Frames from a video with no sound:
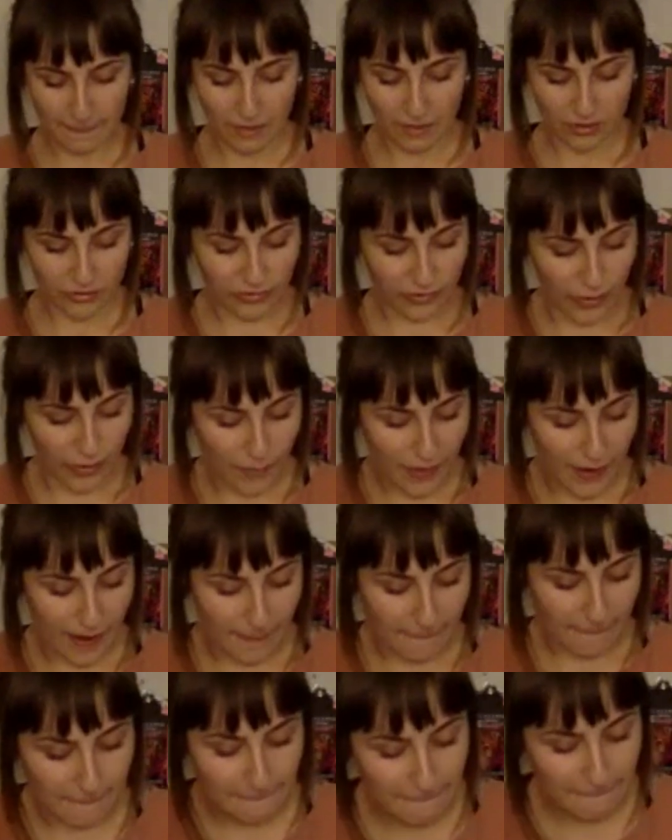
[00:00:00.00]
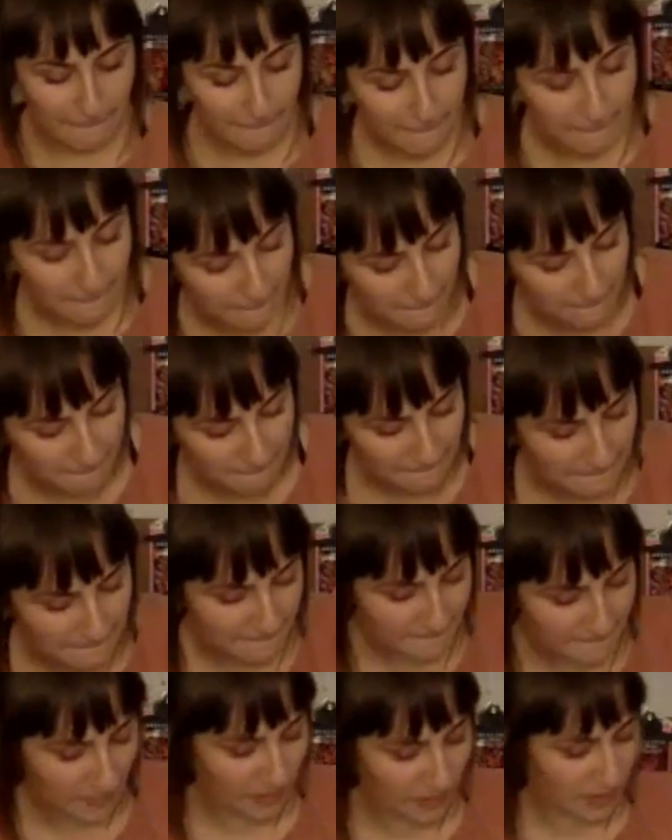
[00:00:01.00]
So
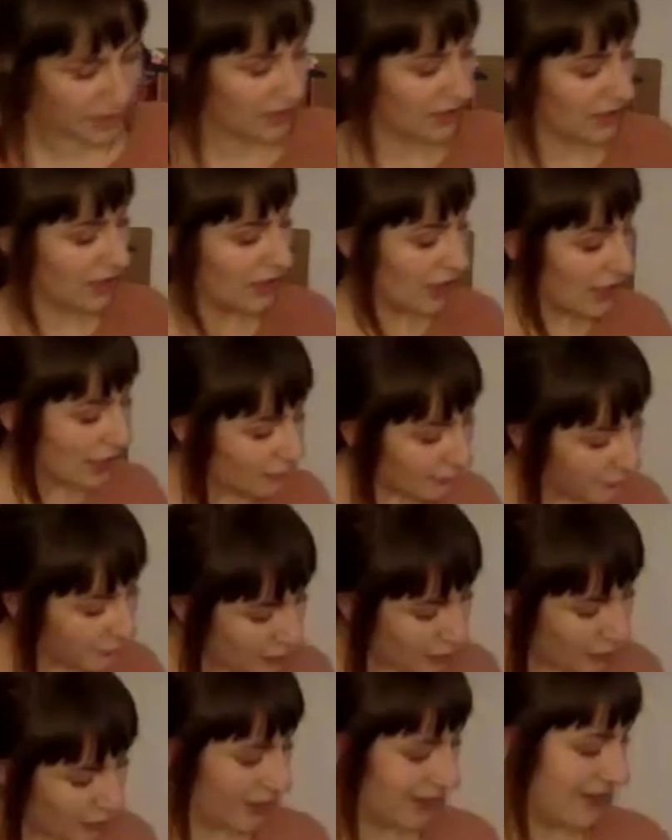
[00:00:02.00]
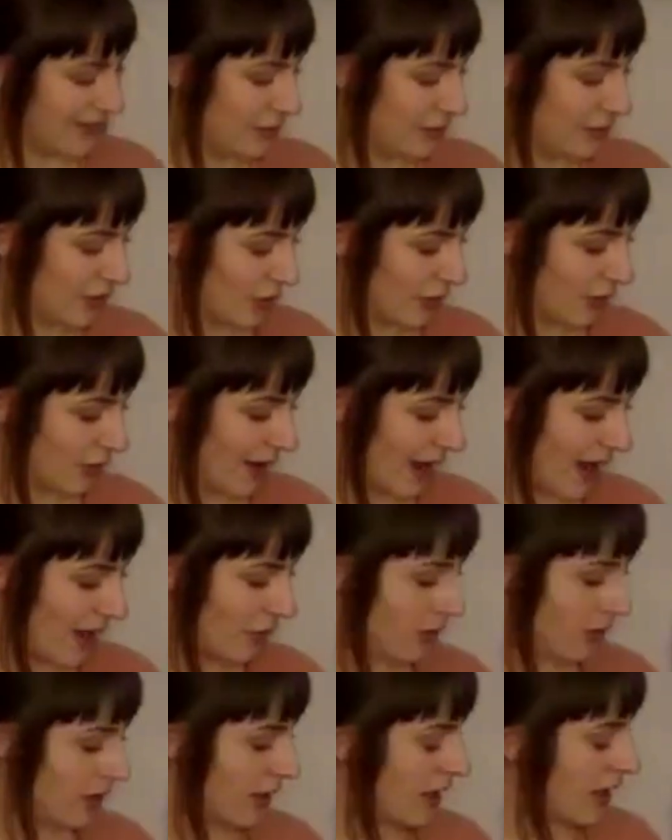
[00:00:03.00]
if you're wanting to go the
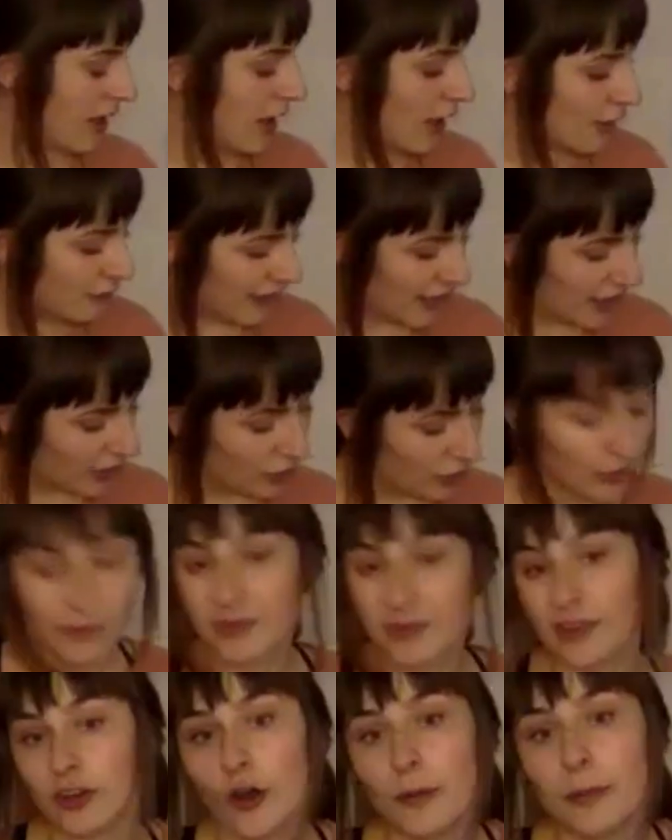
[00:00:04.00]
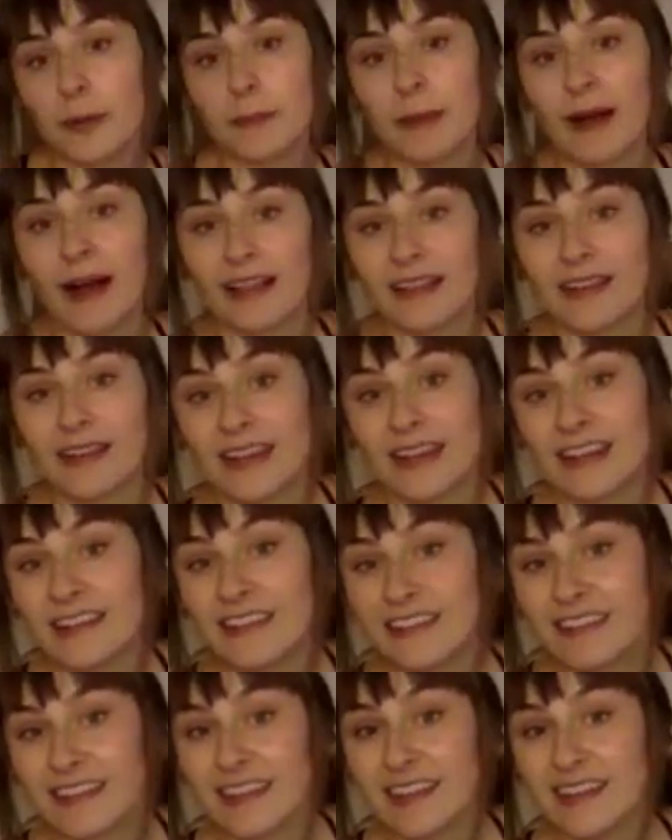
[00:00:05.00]
route of heirlooms and open pollinated
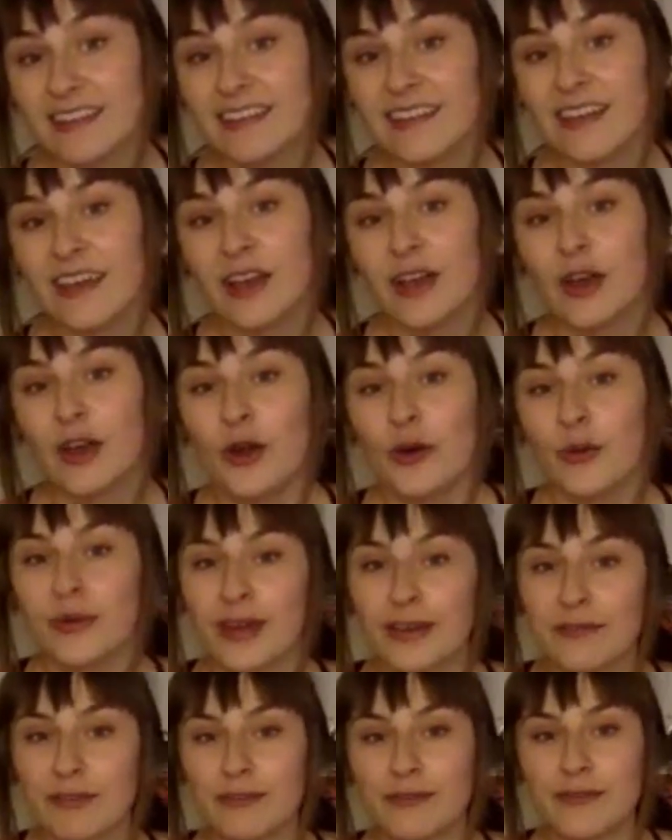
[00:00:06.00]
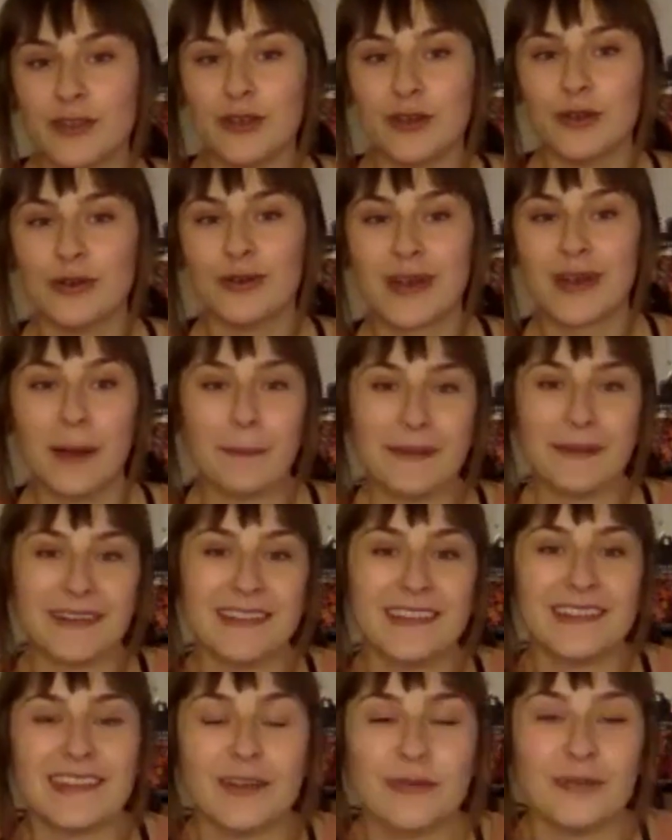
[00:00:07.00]
seeds, we have a few
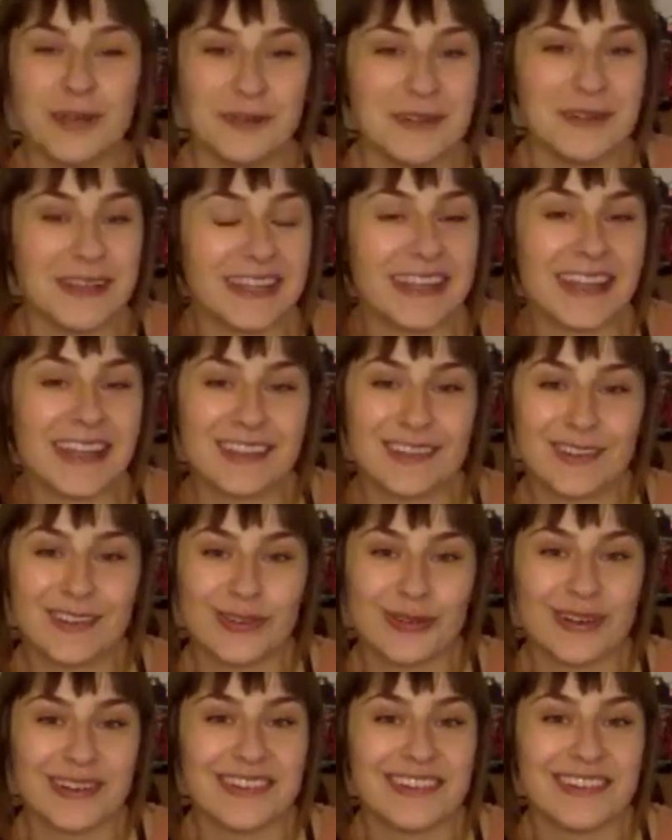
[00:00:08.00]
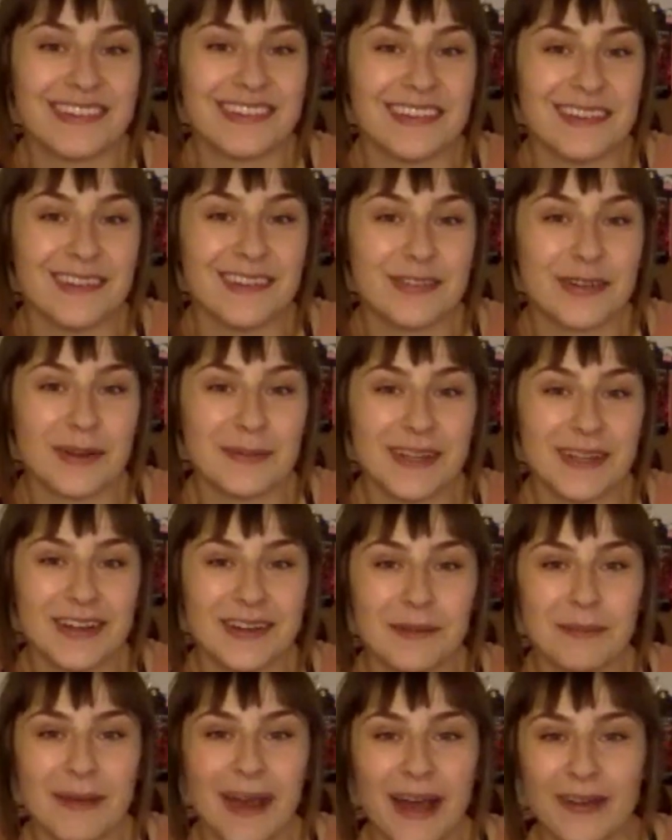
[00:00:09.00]
companies that we really like to source the seeds from here
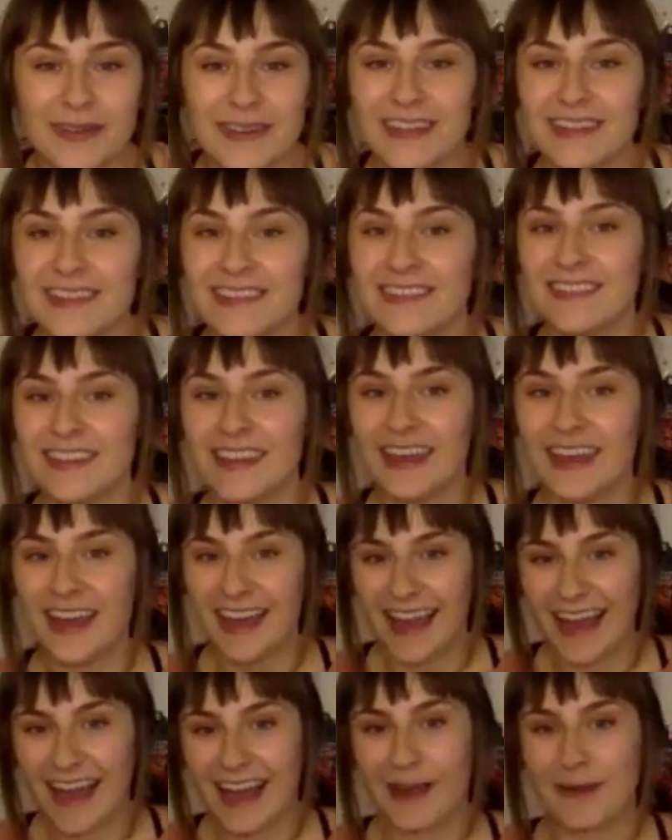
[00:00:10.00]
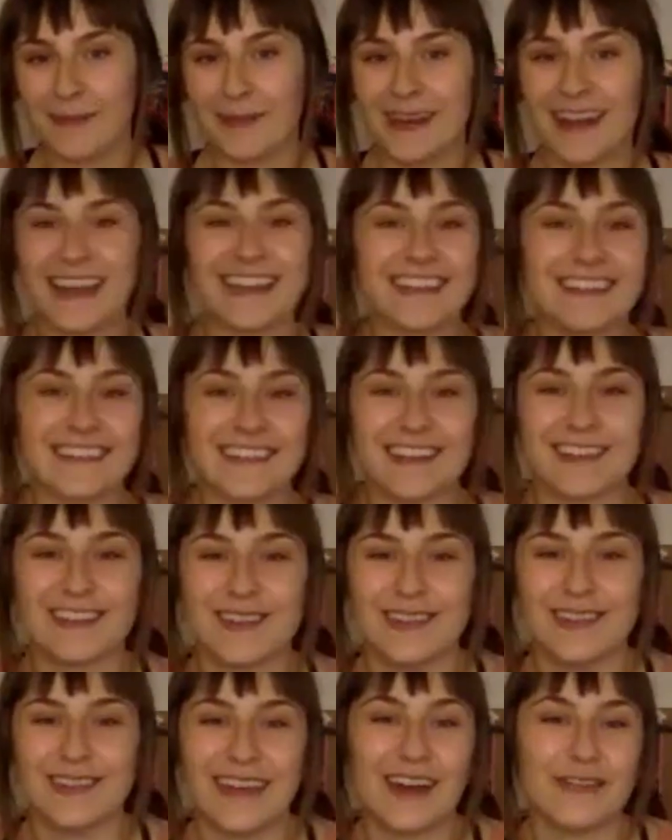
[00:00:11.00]
at Boundless, and I can list
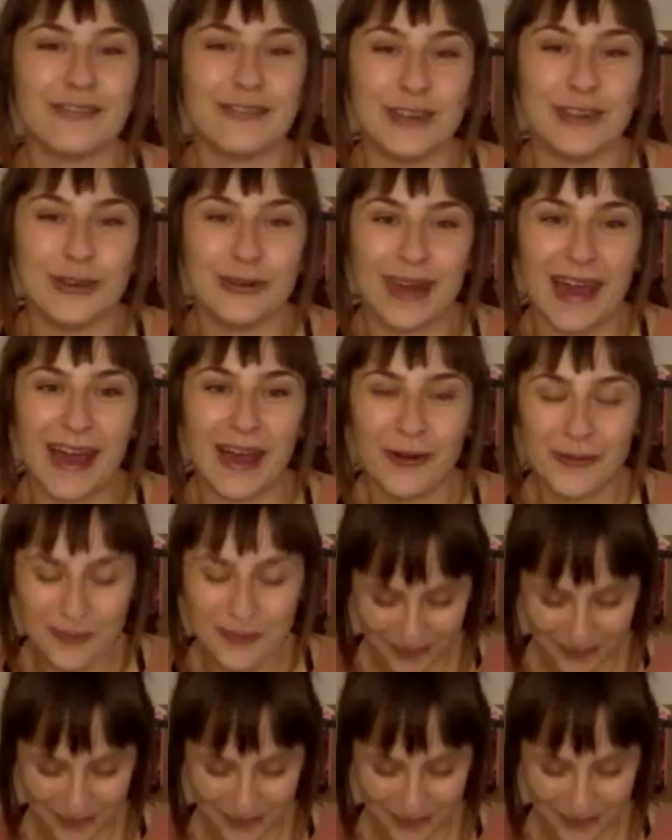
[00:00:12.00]
those out for you now.